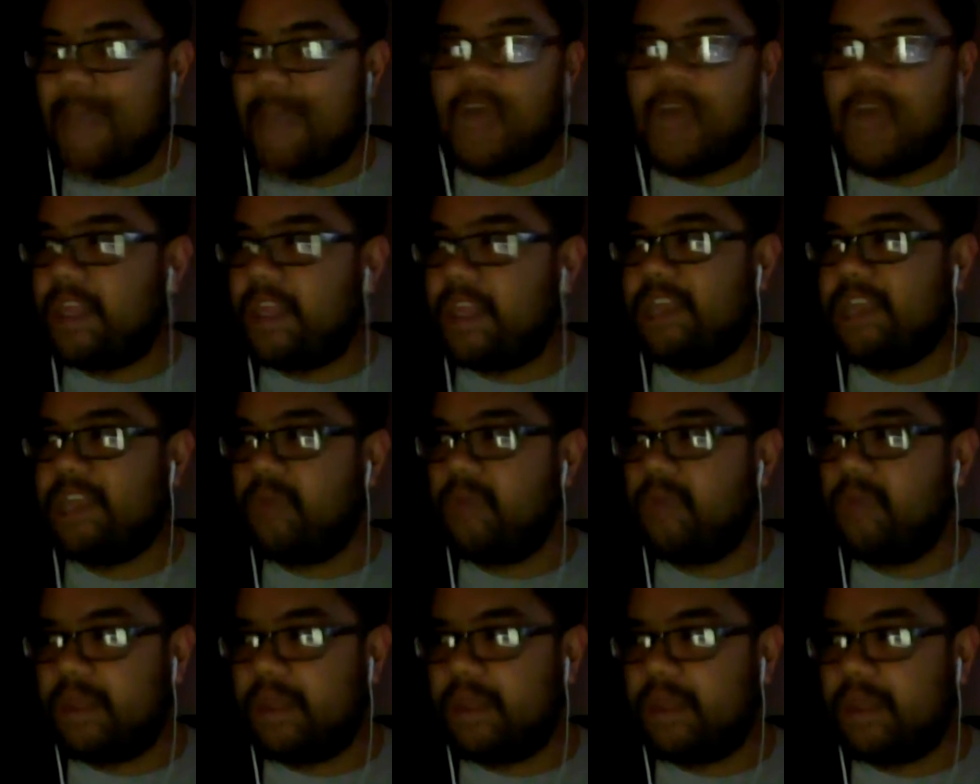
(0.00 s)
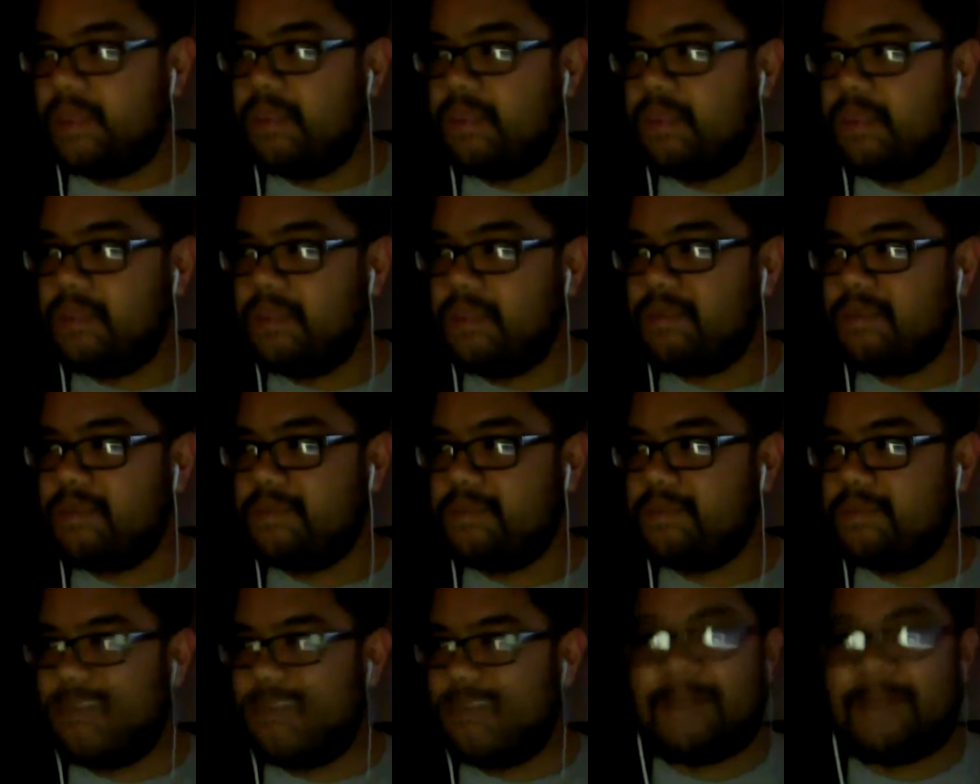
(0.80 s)
I'm not anyone.
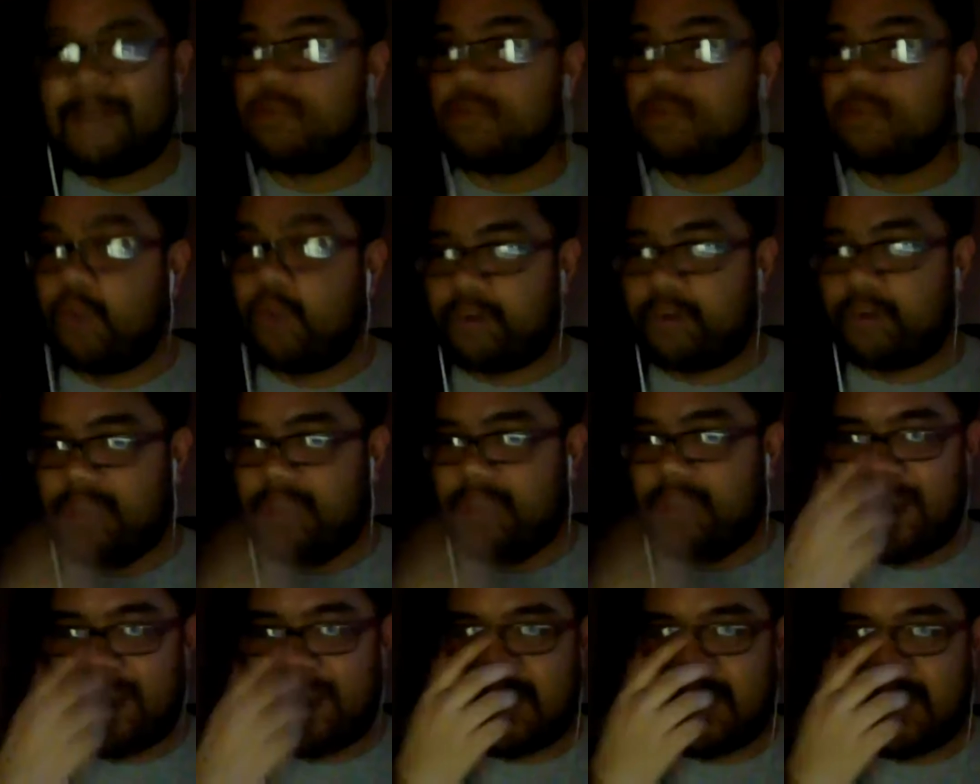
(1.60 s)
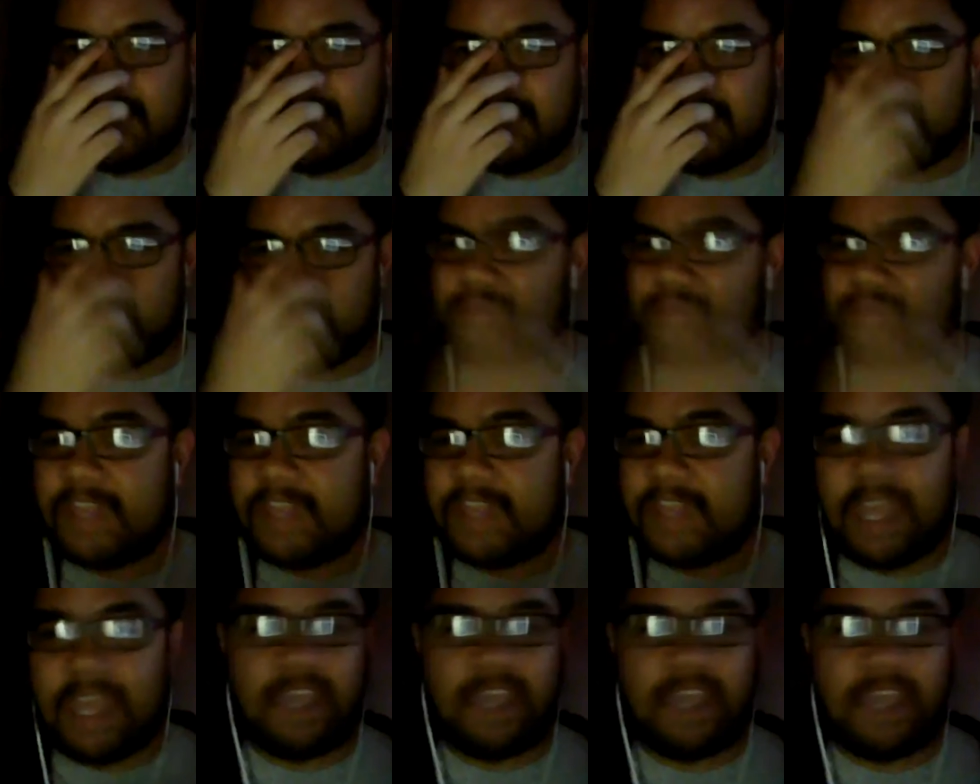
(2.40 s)
I'm not worth
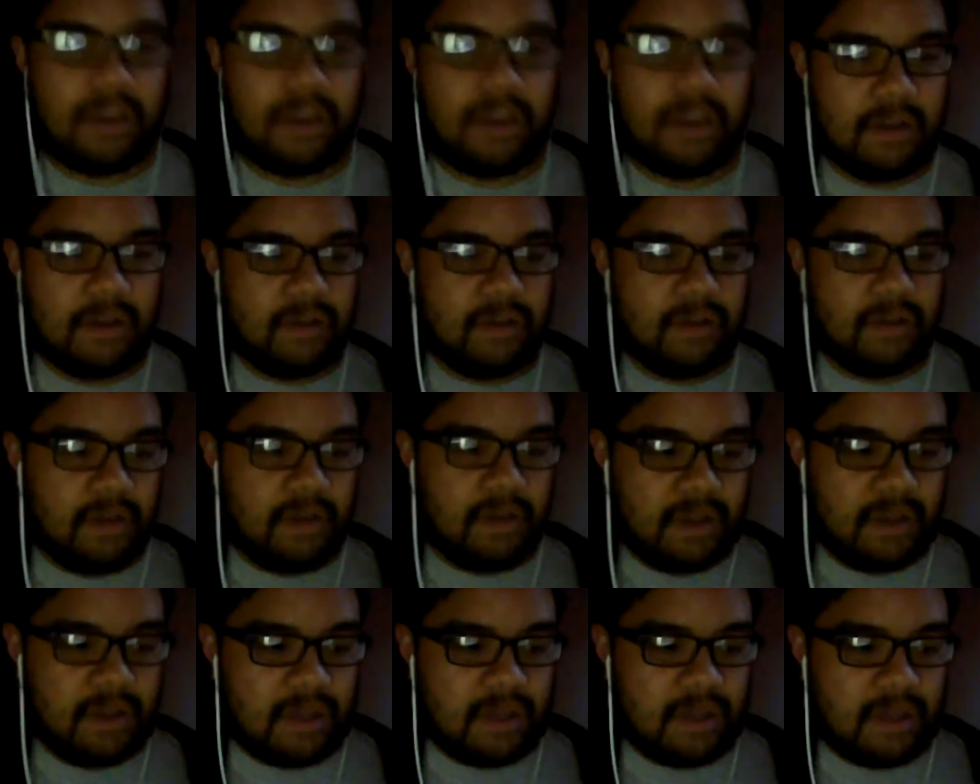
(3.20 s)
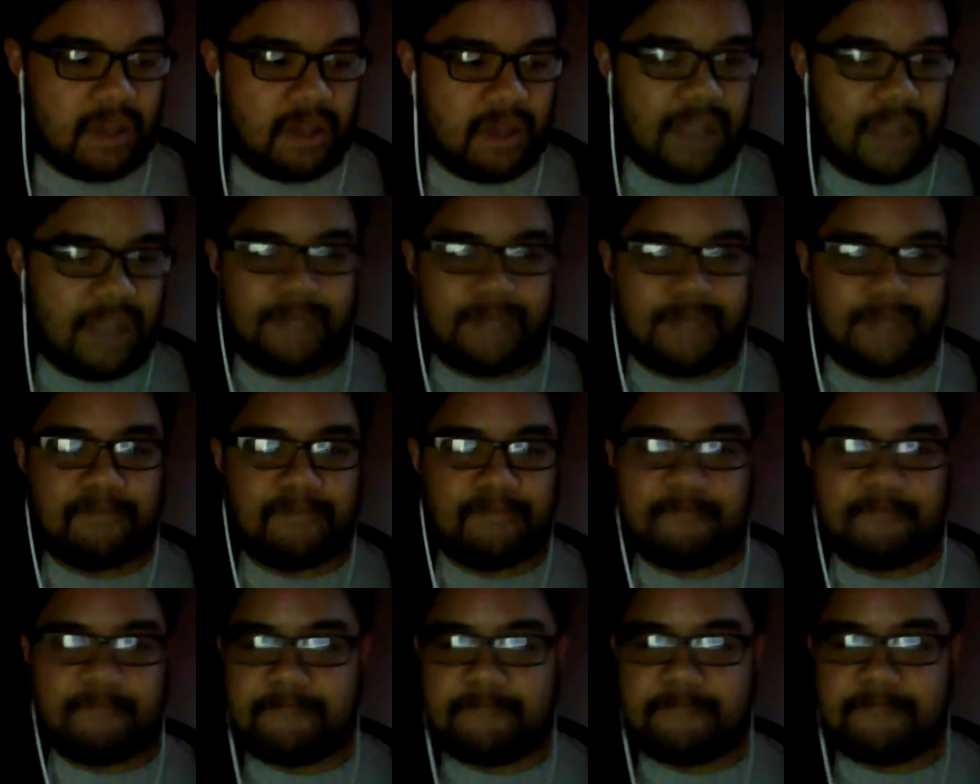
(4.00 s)
anything. I
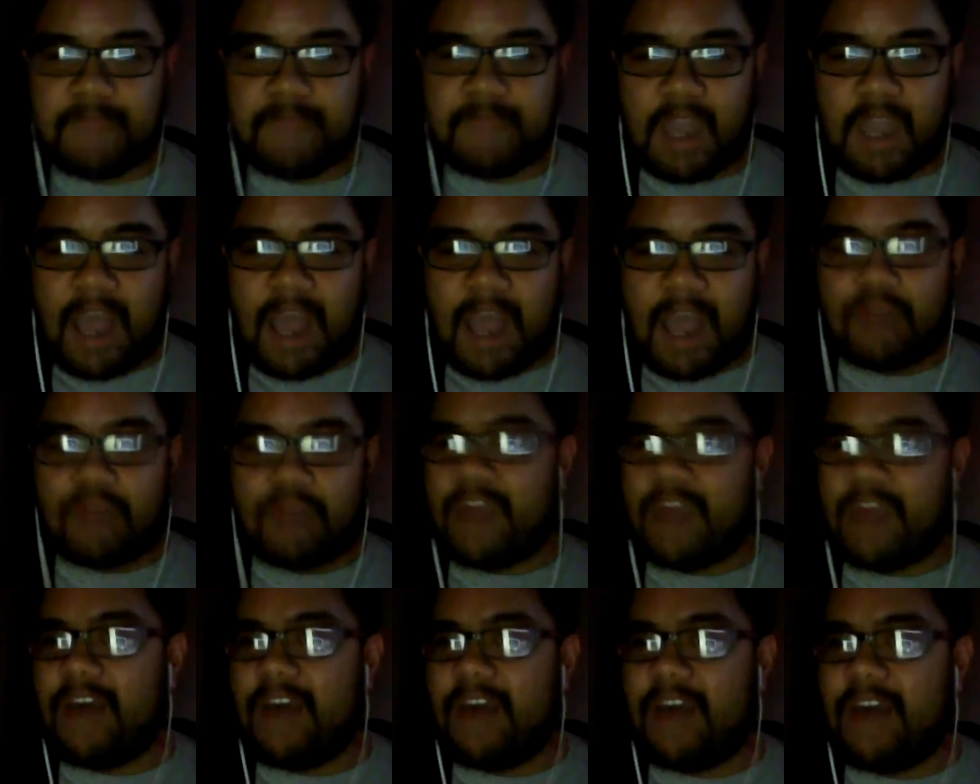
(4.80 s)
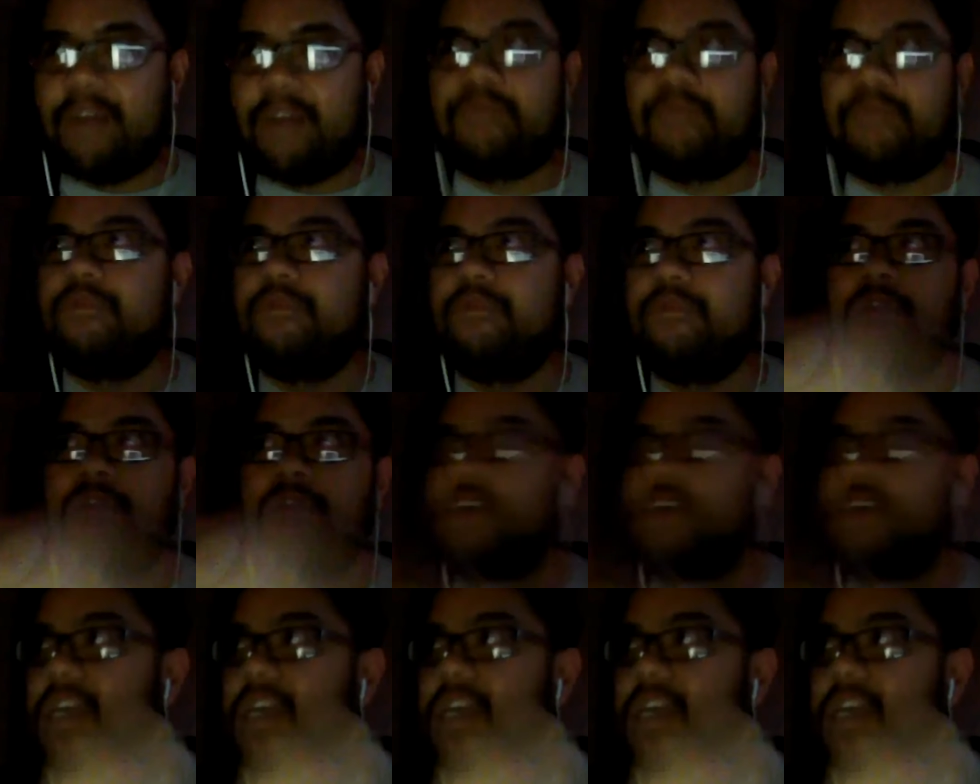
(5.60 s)
I don't have